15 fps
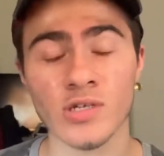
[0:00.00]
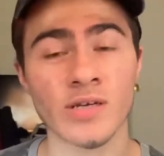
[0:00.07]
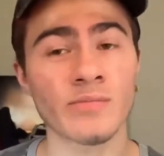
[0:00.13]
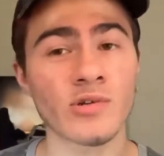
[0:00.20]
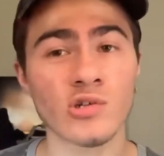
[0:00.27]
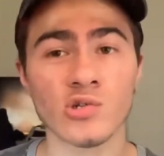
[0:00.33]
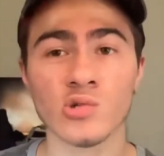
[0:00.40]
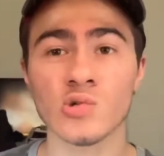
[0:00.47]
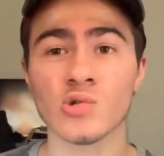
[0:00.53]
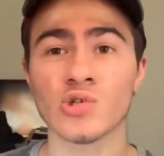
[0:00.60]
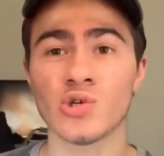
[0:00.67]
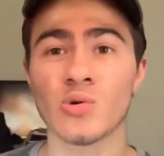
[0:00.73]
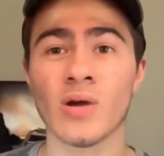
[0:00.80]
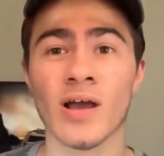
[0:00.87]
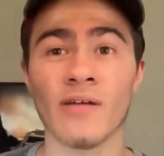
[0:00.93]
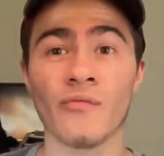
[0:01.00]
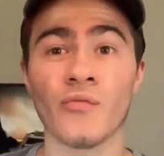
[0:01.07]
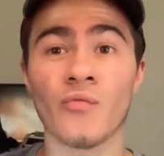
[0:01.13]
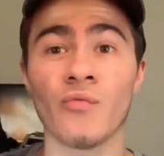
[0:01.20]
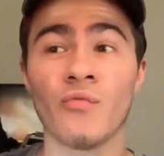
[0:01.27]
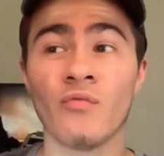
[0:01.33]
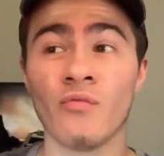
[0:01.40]
In middle school, you have,
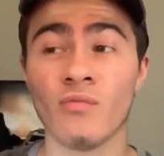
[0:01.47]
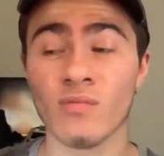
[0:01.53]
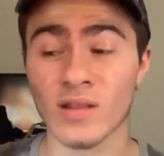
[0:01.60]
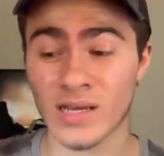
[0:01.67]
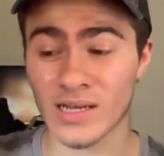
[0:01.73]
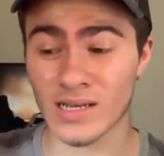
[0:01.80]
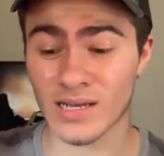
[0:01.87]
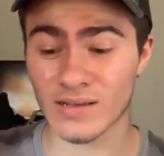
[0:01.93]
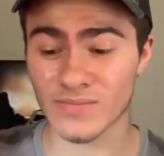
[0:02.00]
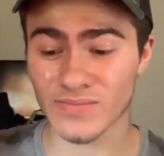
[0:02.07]
like,